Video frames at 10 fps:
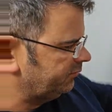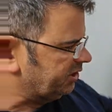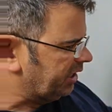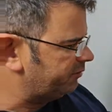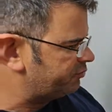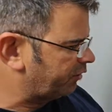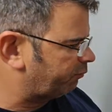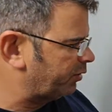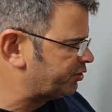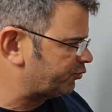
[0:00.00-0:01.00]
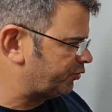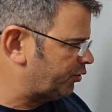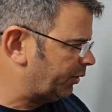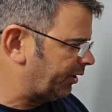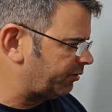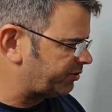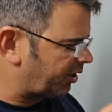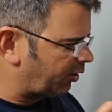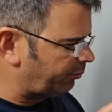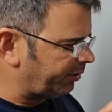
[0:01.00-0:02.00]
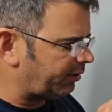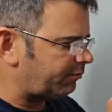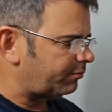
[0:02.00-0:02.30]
Yeah, Jeff Bridges with no hair is an Iron Man.